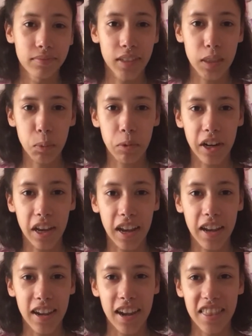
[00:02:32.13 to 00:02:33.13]
it's
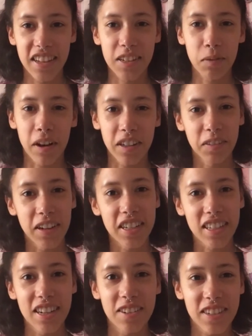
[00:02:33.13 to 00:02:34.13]
pretty." And they just walked away
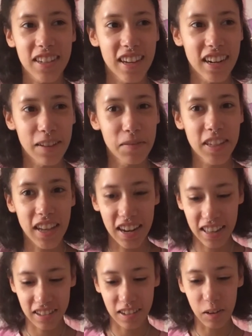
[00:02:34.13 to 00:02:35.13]
disinterested, and I'm
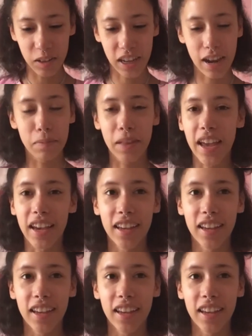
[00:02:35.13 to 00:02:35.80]
standing there the whole time